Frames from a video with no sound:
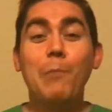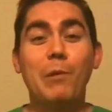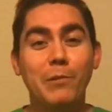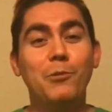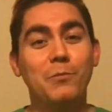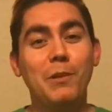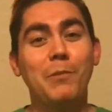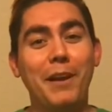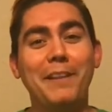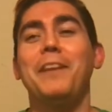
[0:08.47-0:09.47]
I might be losing my
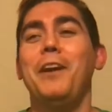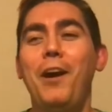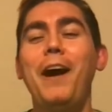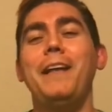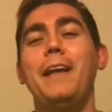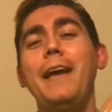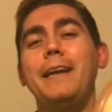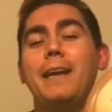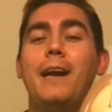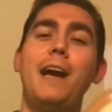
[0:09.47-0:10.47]
mind. All right,
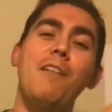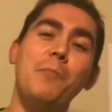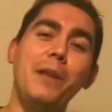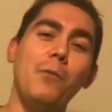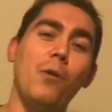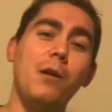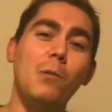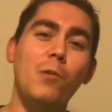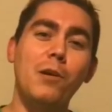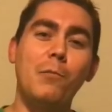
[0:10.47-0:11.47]
hey, uh, everybody,
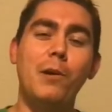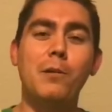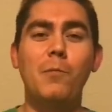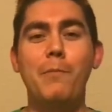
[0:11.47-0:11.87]
welcome, welcome, welcome.